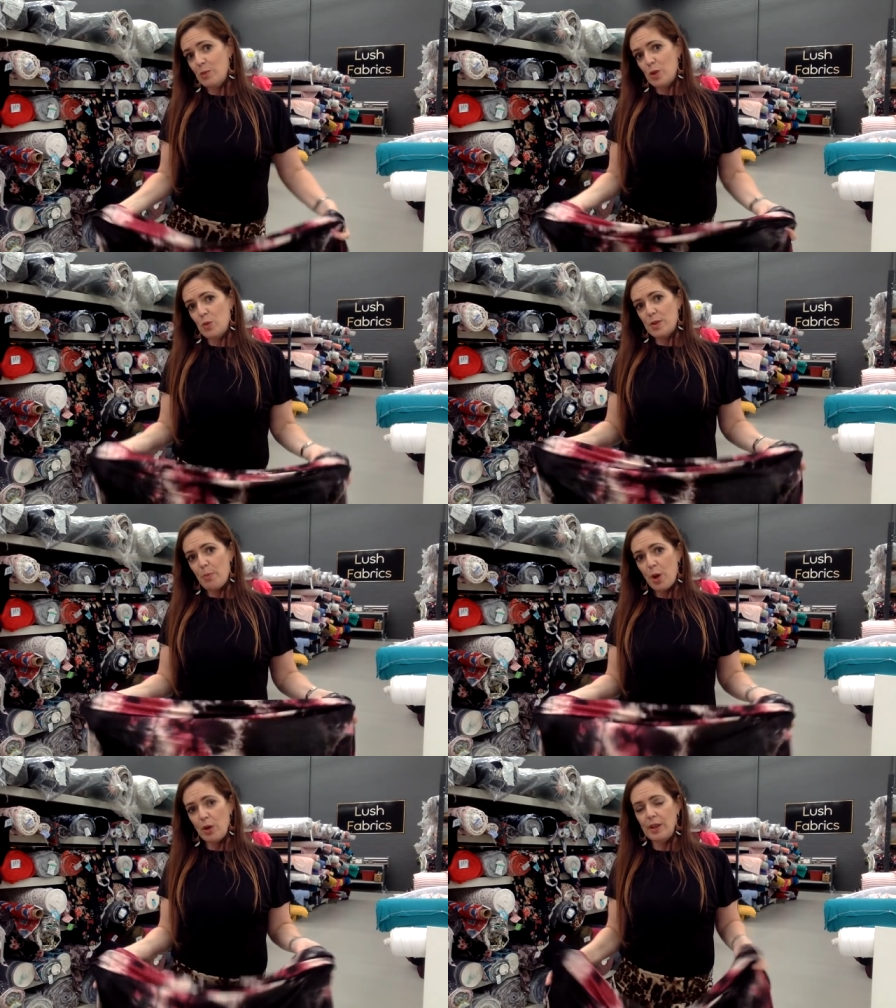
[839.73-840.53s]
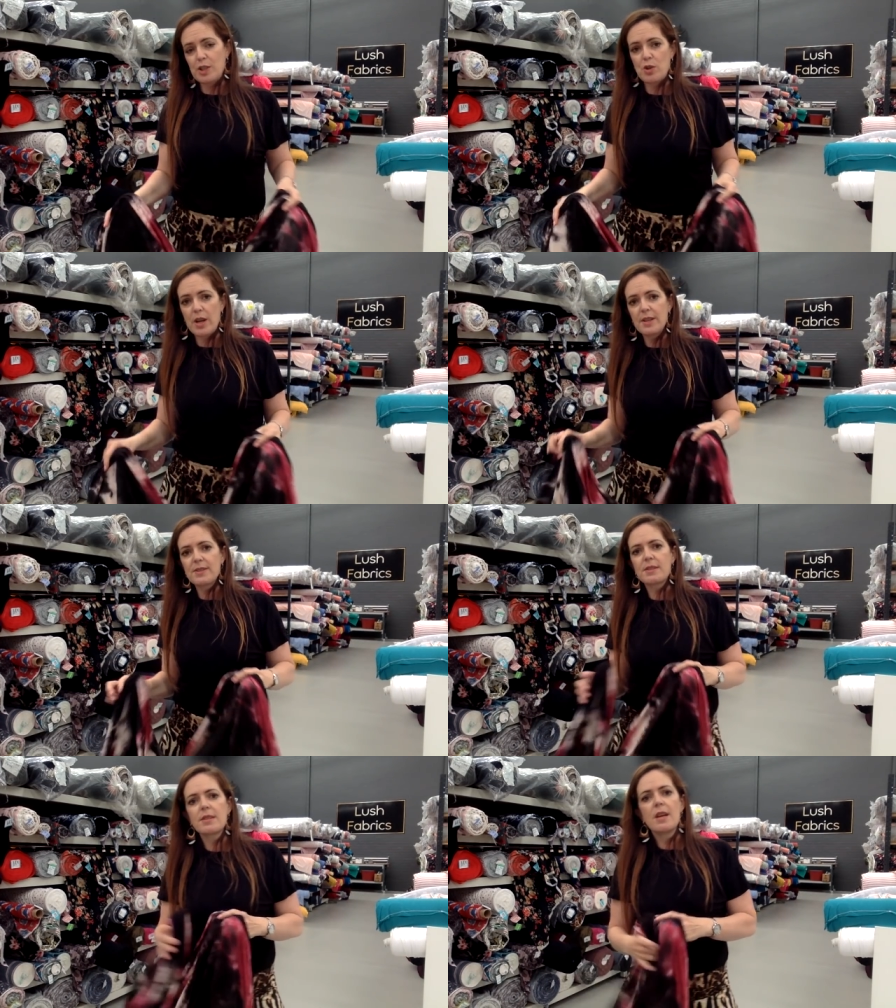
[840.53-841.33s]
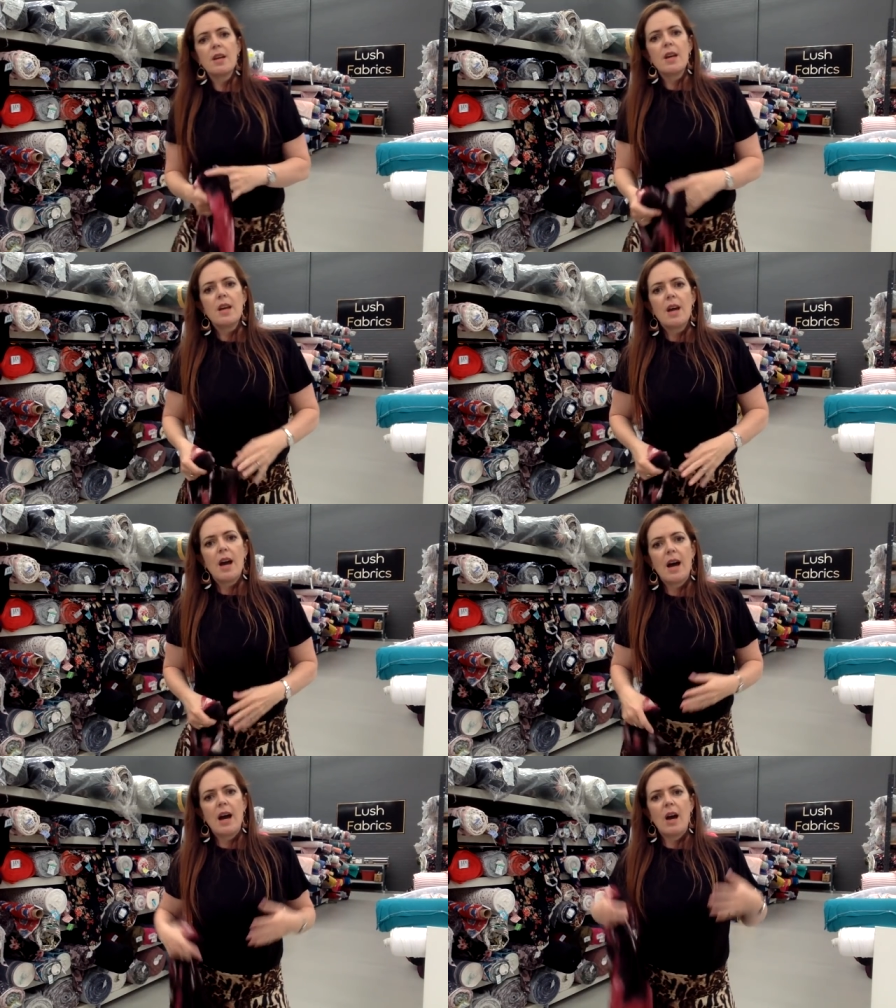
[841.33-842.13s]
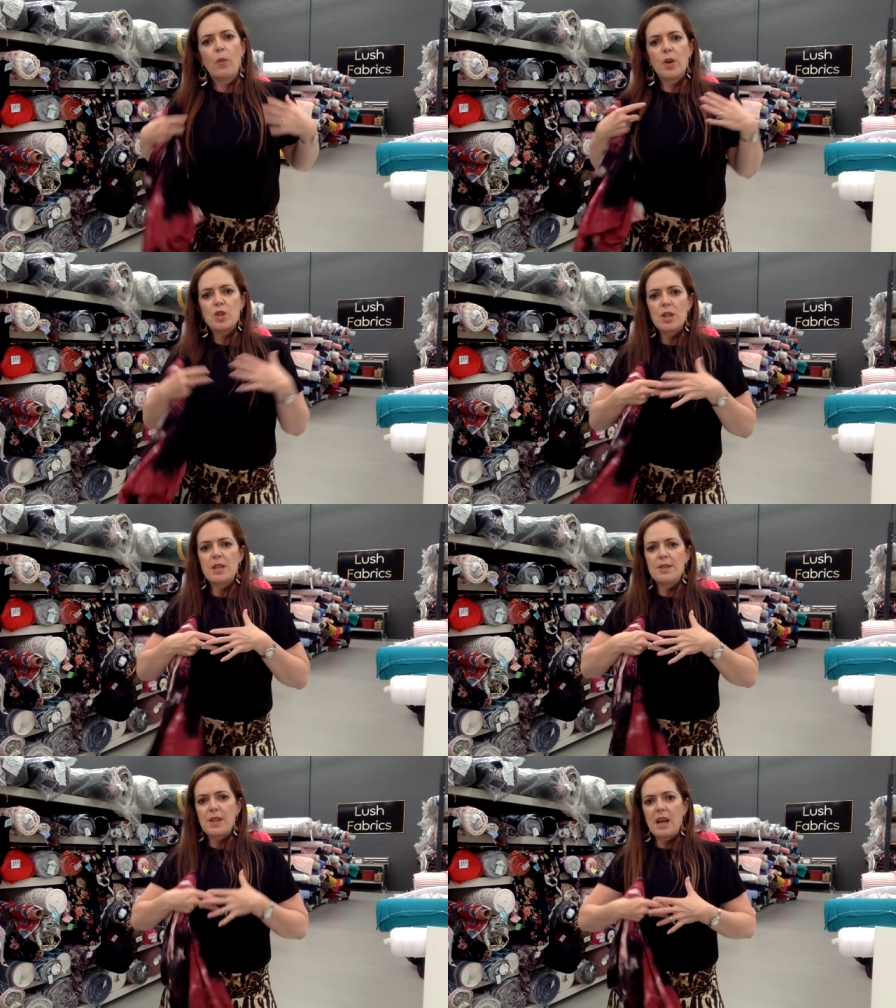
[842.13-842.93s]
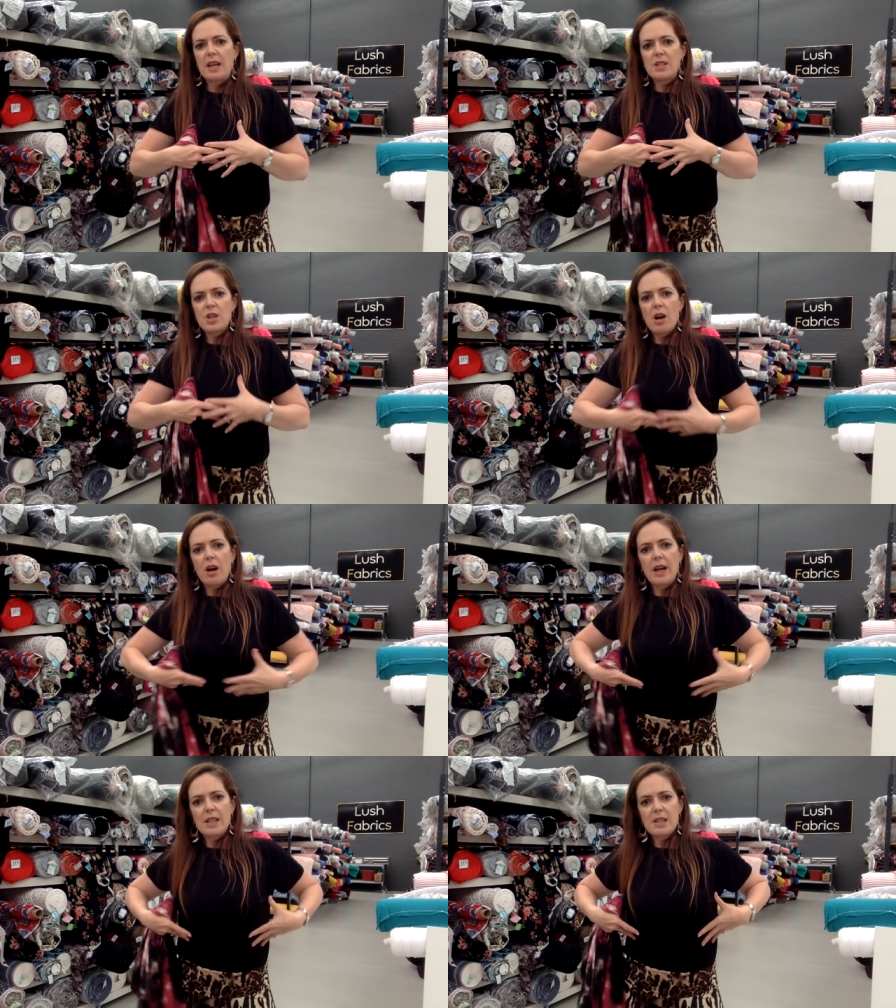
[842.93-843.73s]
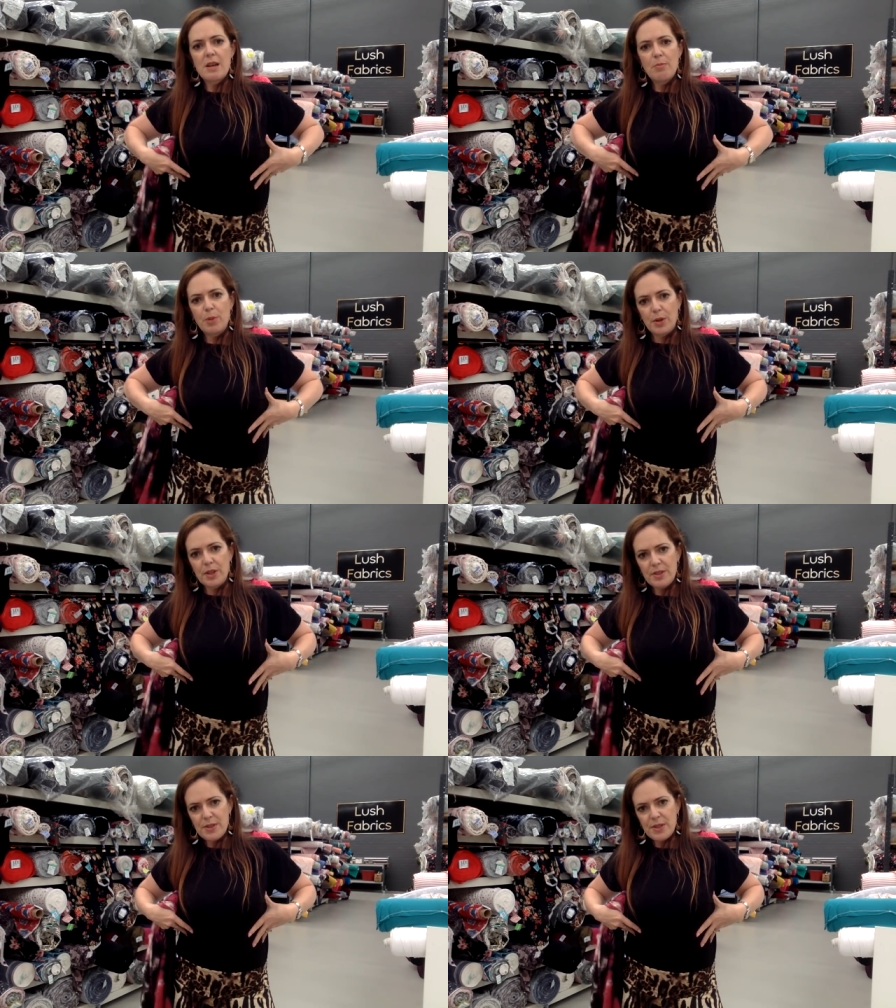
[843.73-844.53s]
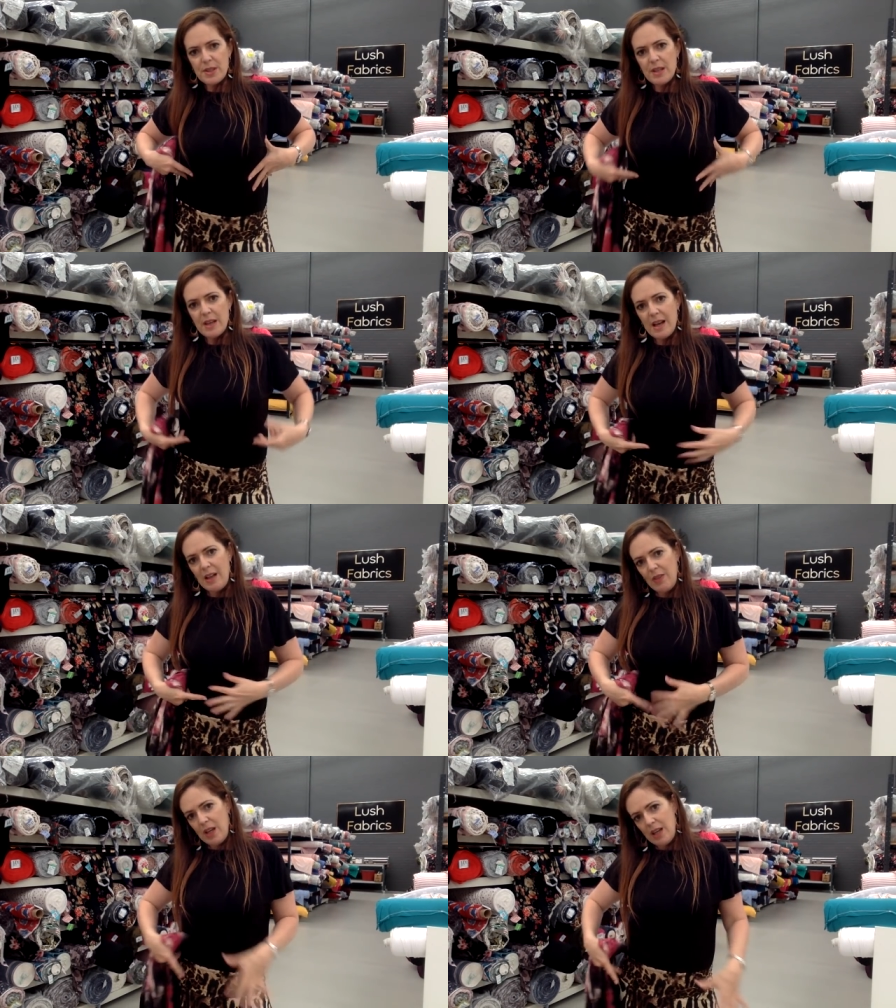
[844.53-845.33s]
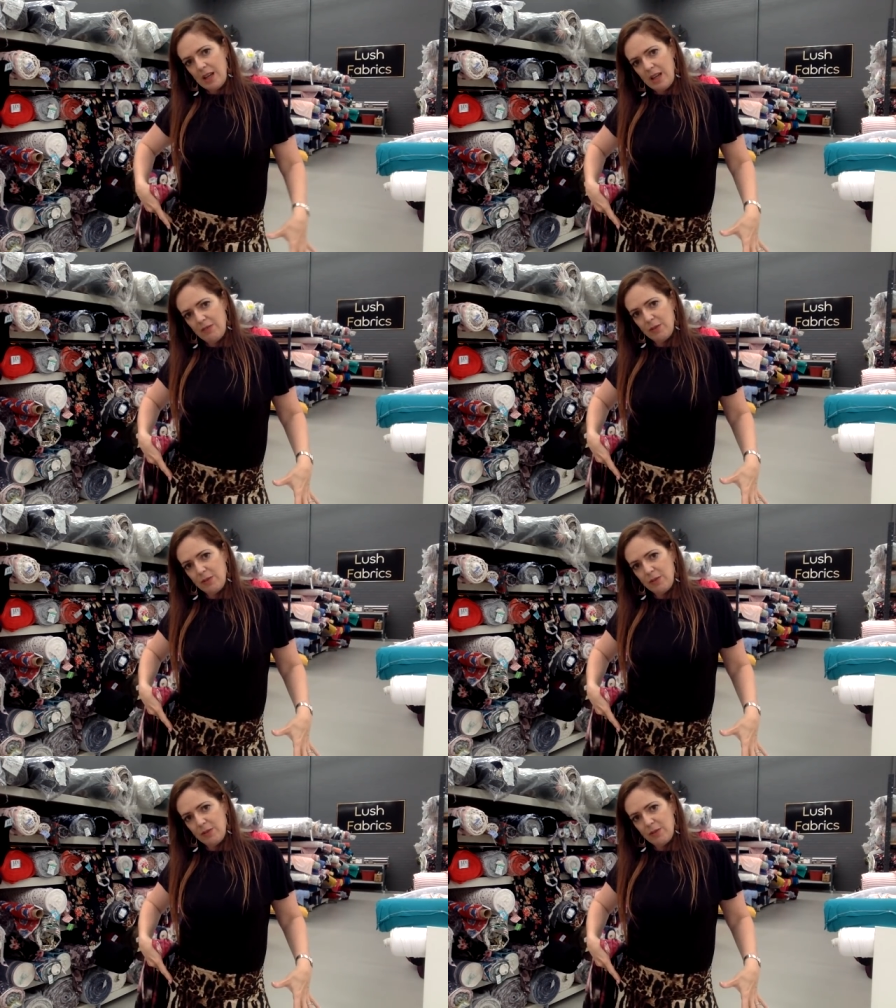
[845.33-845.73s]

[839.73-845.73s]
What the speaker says: which was a pearly dress, which is a tight bodice and then a